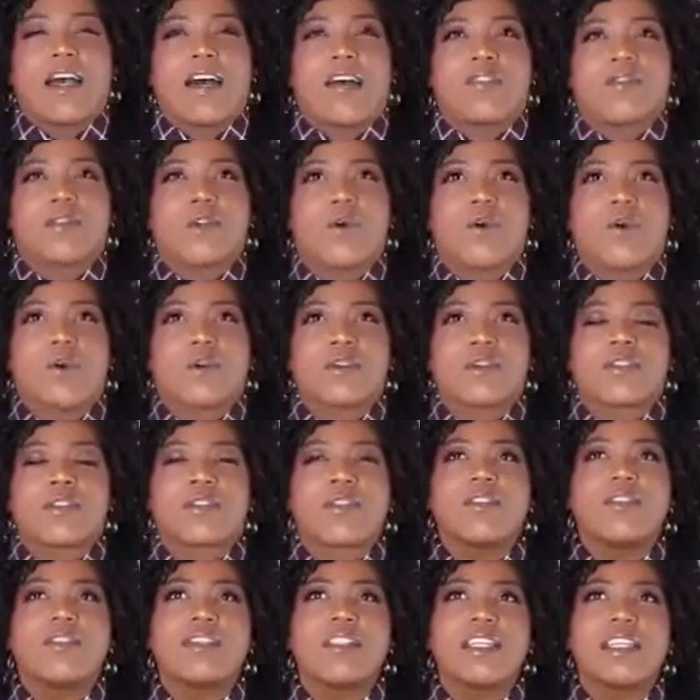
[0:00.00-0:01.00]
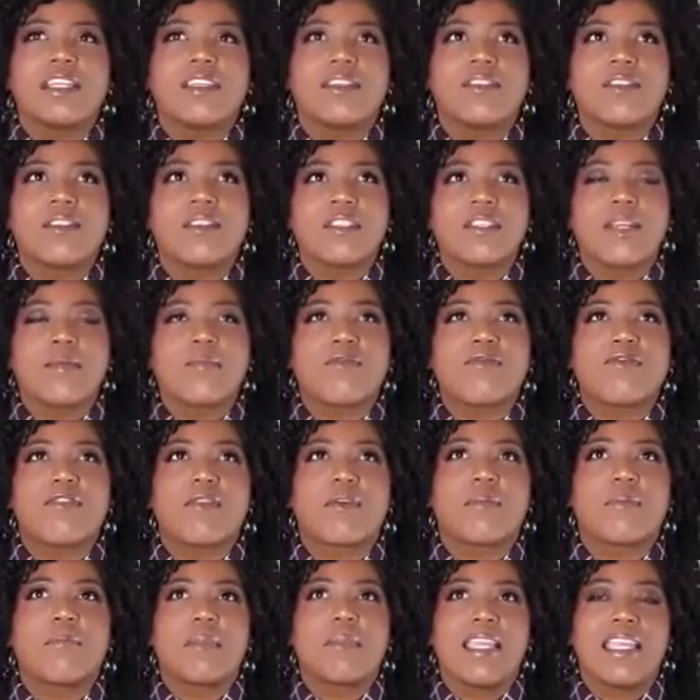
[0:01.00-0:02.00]
of course. So leadership
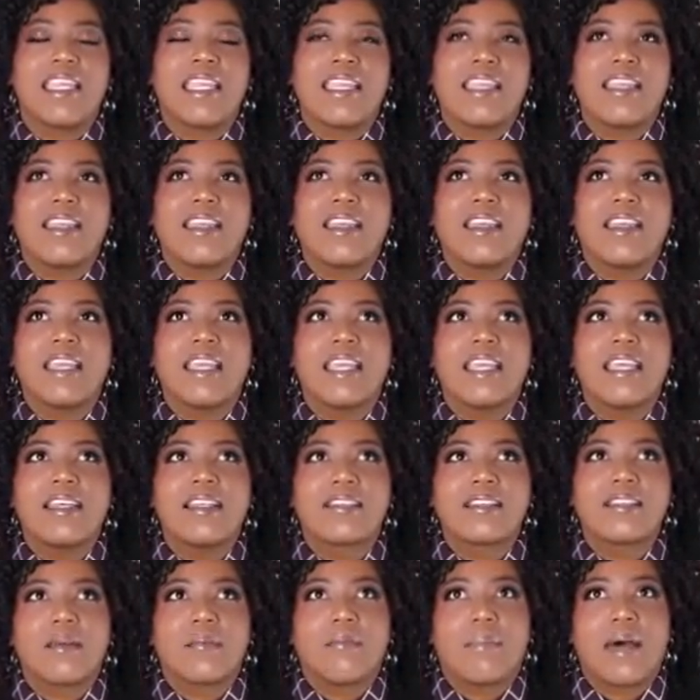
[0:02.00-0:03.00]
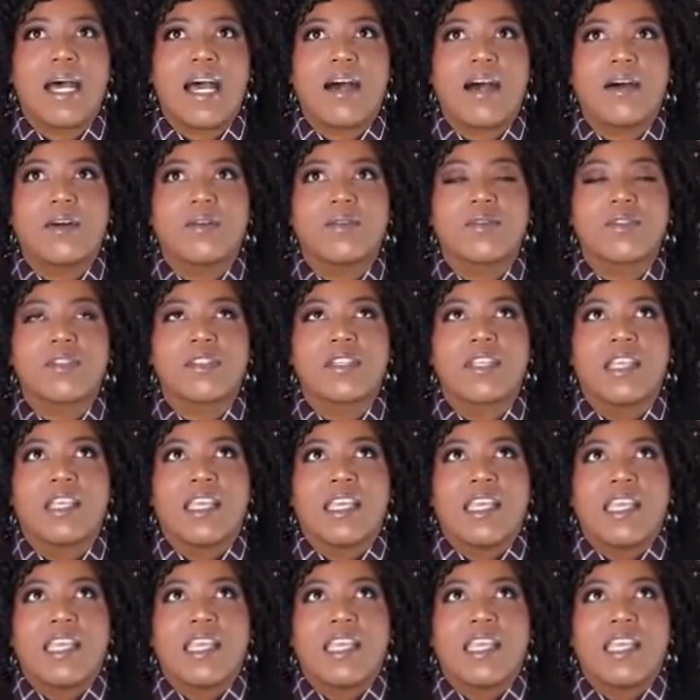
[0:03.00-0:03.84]
for me is about